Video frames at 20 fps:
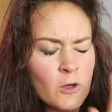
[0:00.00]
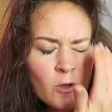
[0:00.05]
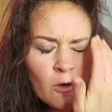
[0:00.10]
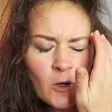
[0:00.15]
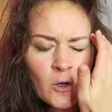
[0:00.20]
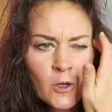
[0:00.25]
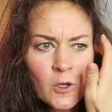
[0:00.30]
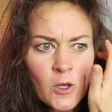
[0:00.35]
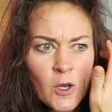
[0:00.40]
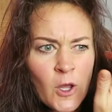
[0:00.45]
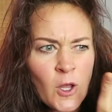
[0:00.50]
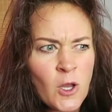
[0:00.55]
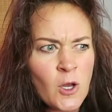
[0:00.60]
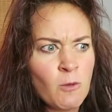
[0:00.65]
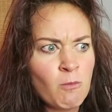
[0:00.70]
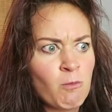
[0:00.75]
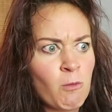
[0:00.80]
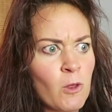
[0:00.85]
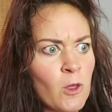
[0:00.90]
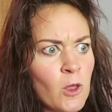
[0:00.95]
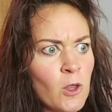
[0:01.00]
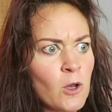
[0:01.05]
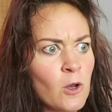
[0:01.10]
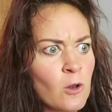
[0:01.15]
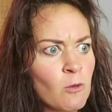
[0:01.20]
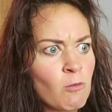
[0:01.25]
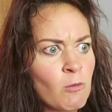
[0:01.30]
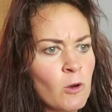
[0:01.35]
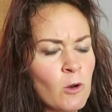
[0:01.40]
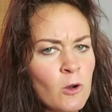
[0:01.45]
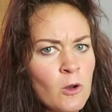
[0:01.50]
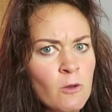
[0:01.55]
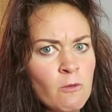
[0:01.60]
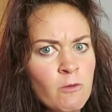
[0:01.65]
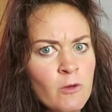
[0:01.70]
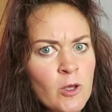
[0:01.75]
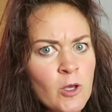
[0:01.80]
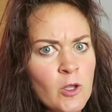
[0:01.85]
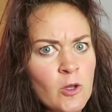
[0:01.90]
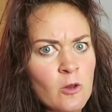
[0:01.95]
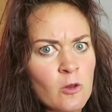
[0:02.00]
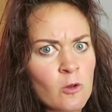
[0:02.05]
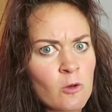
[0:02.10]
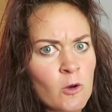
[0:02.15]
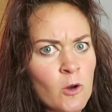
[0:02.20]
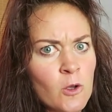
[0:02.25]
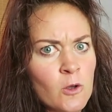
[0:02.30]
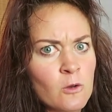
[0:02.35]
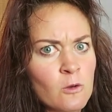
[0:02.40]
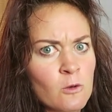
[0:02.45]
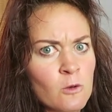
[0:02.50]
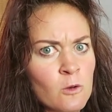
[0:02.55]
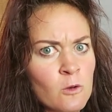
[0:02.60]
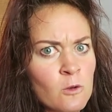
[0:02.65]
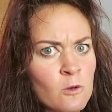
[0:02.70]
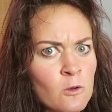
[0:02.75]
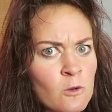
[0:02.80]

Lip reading: when you're in a tanning bed in the middle of a heat stroke.